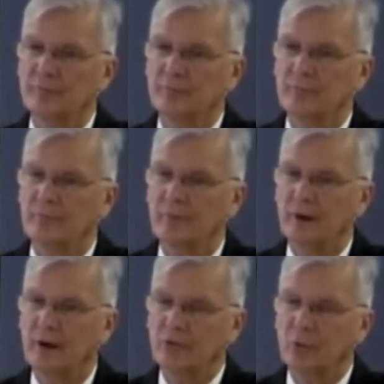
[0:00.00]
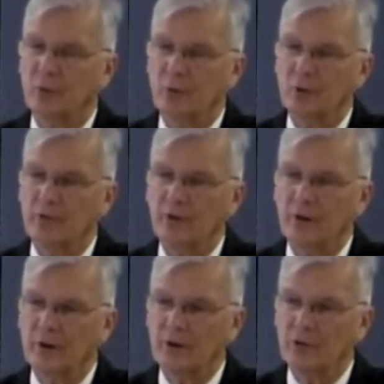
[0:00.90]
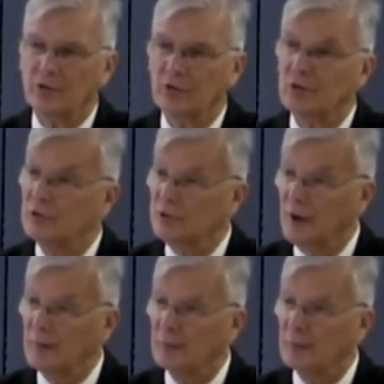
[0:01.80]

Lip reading: The actual word there is type,